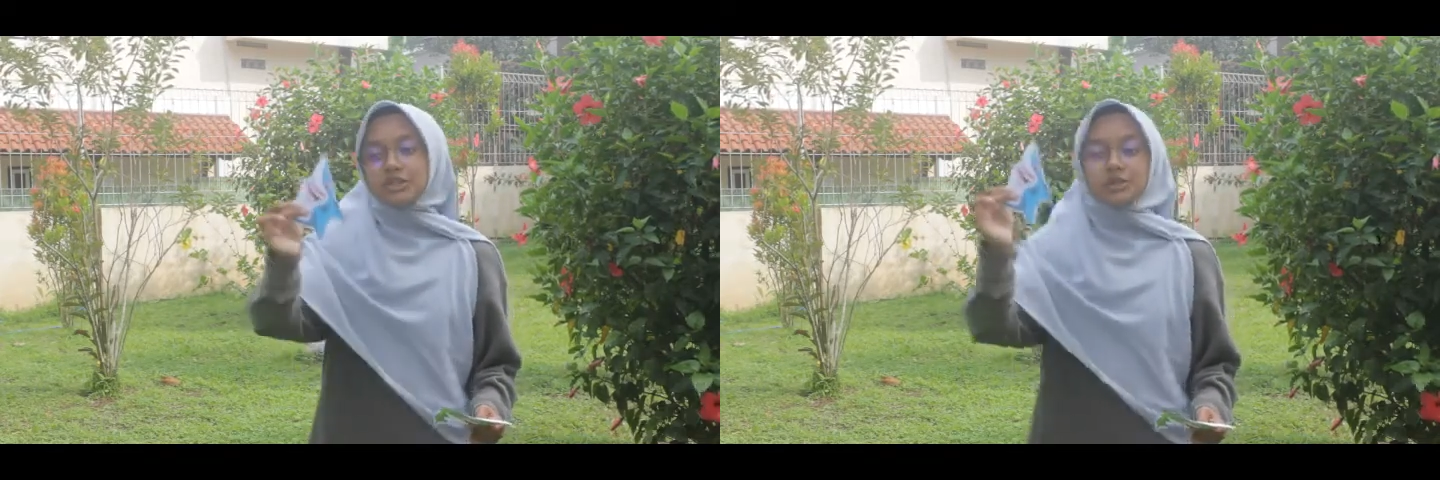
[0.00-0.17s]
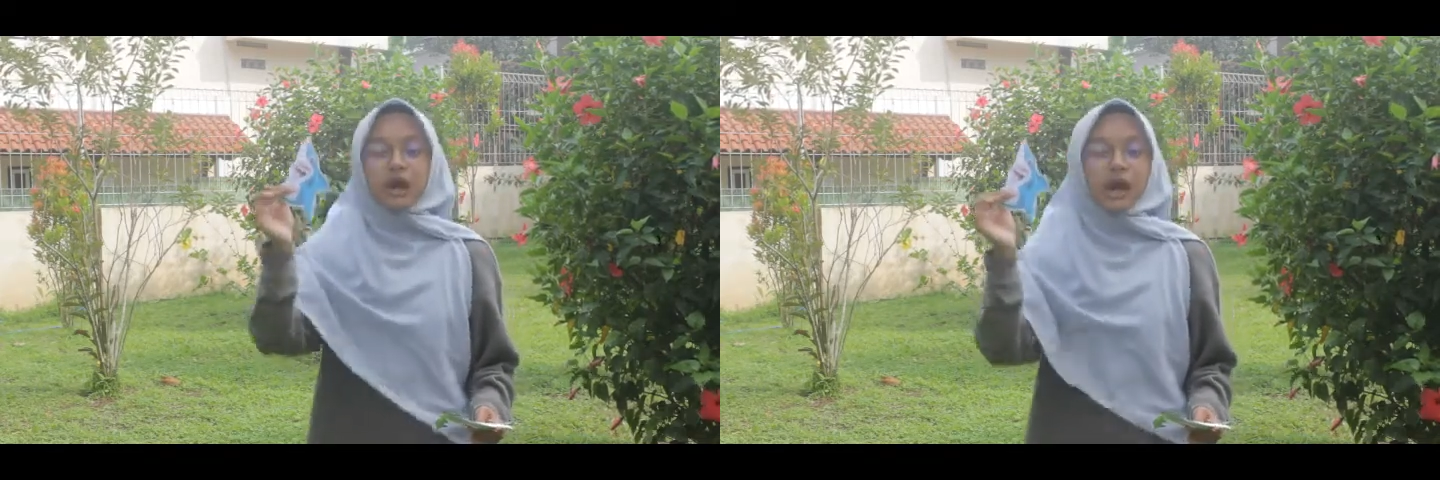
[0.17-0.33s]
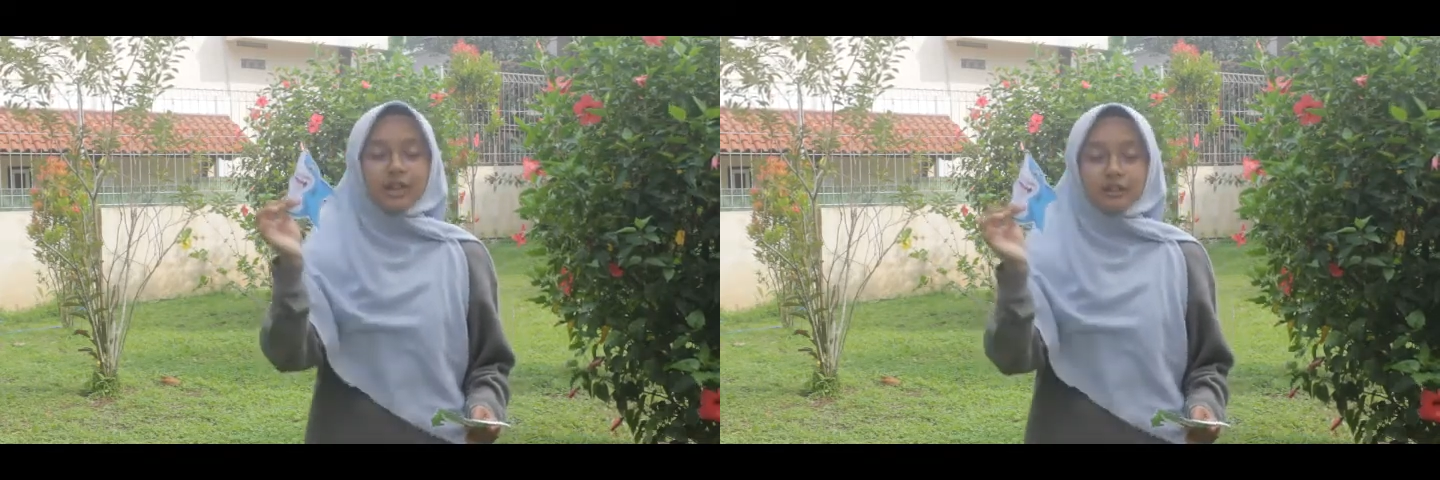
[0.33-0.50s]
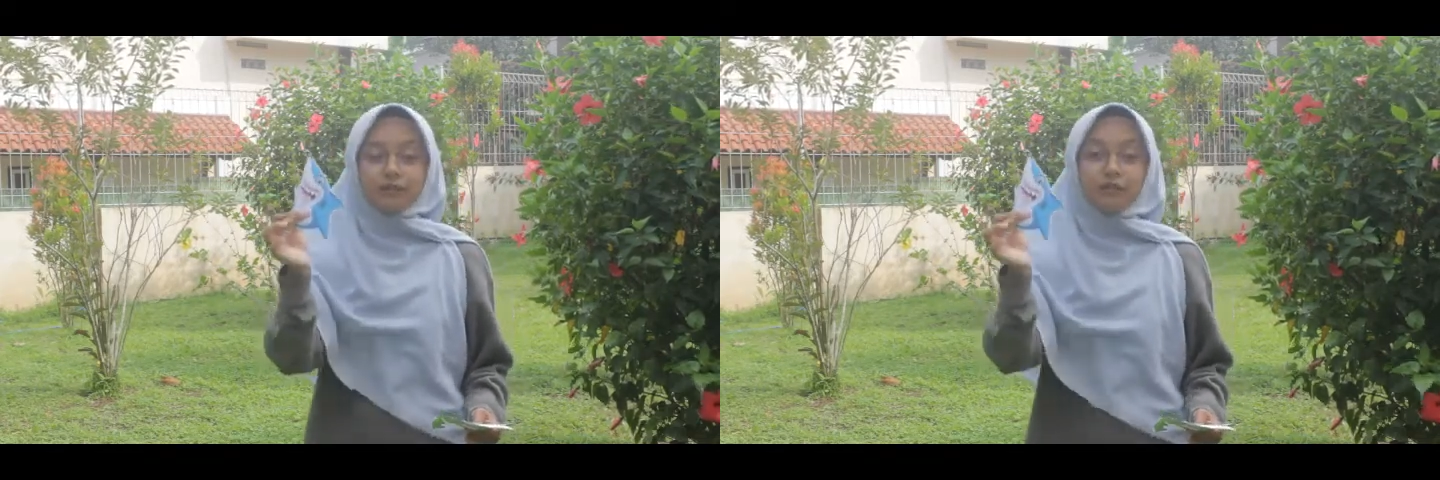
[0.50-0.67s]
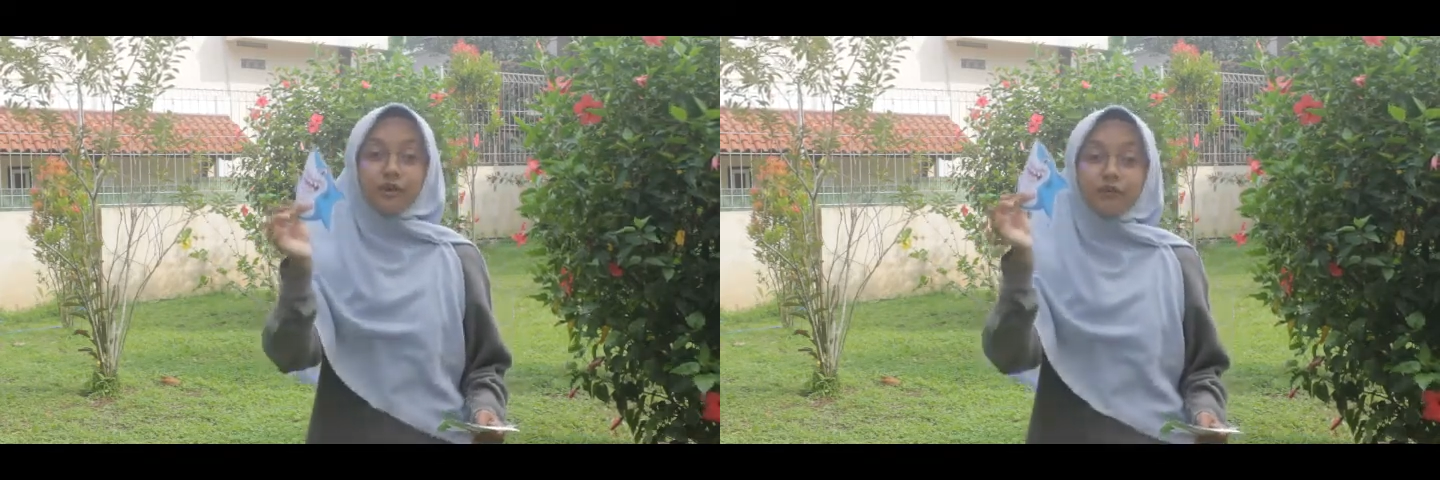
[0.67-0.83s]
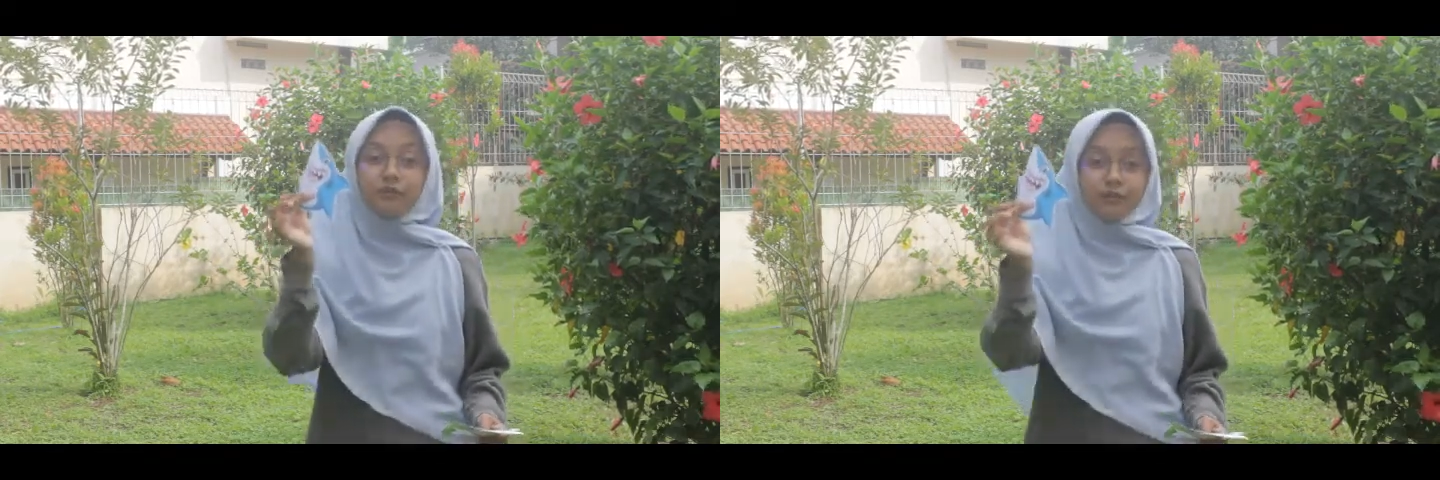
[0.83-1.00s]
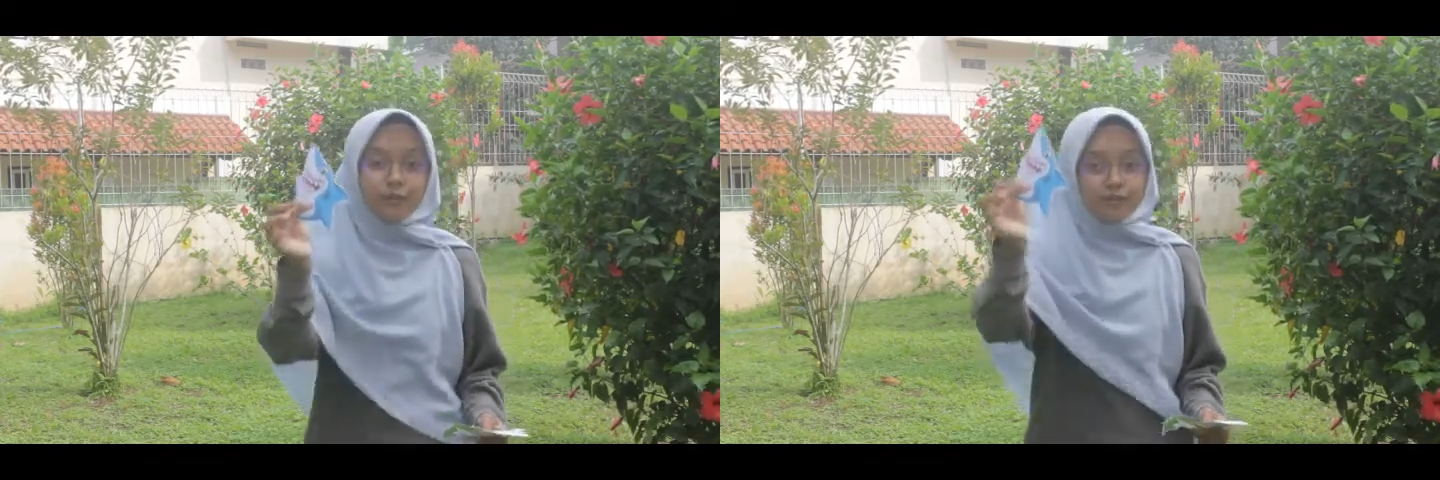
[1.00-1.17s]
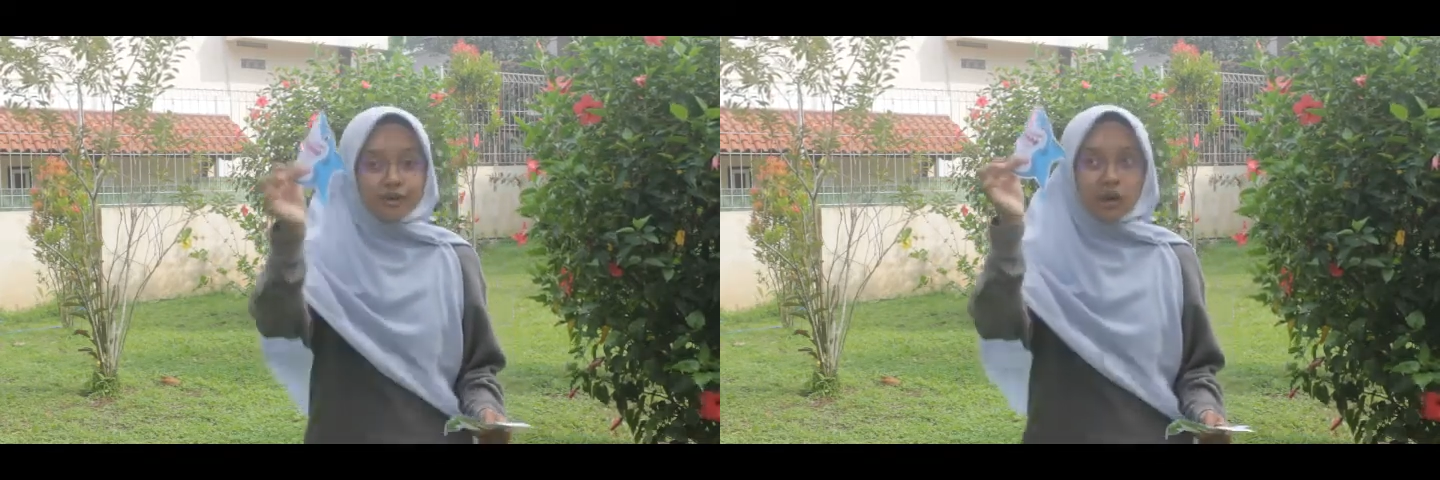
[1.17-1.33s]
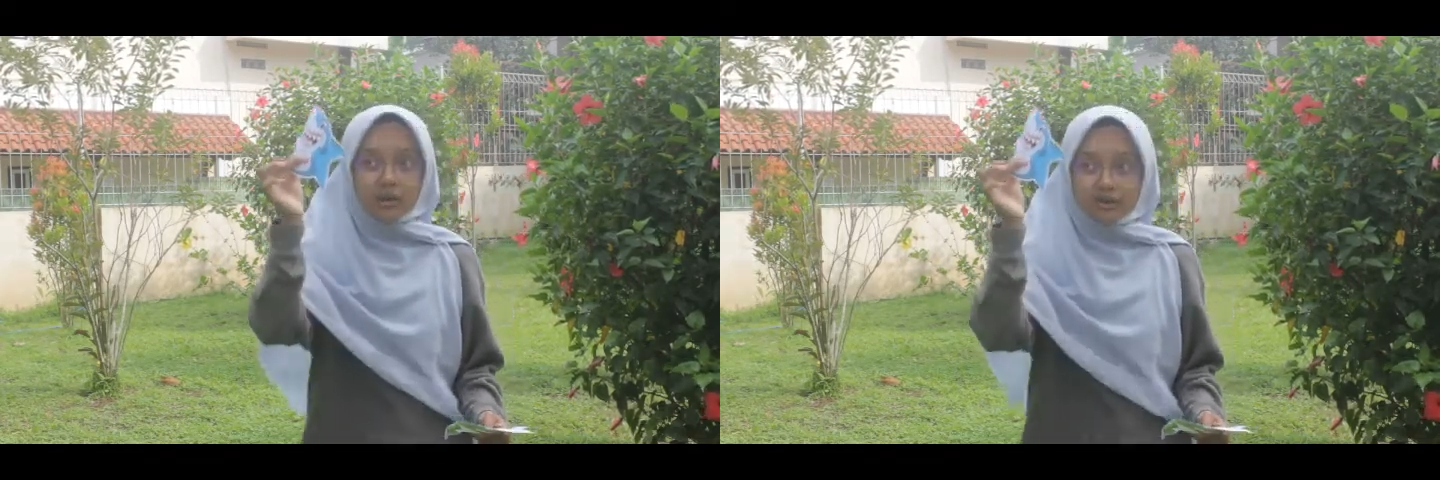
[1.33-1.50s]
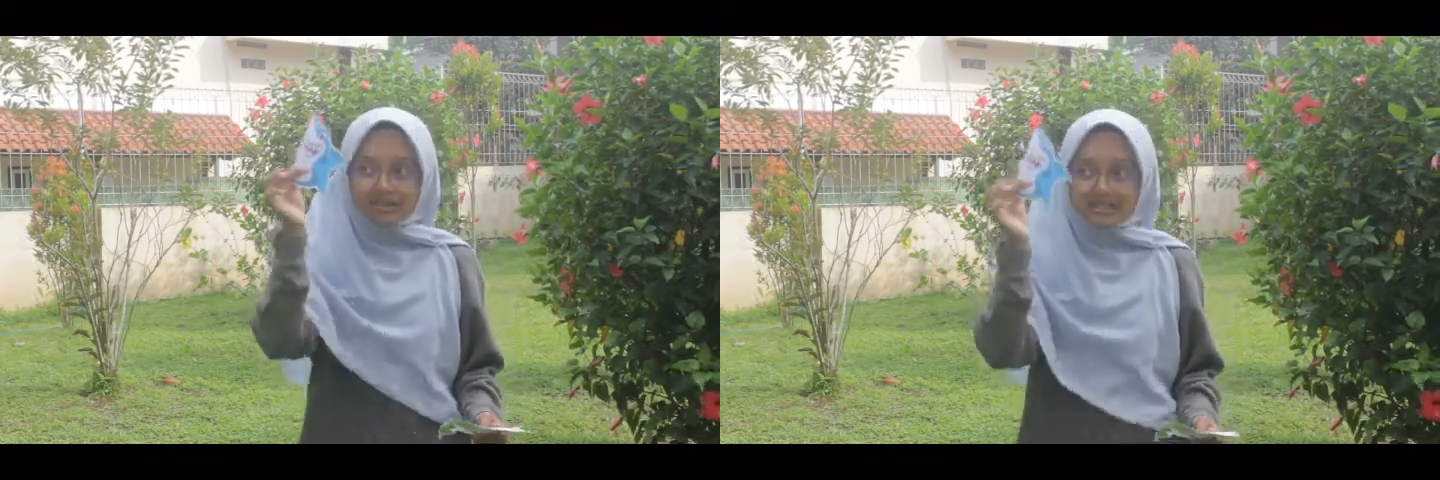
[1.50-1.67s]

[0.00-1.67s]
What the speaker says: so I look for the food on the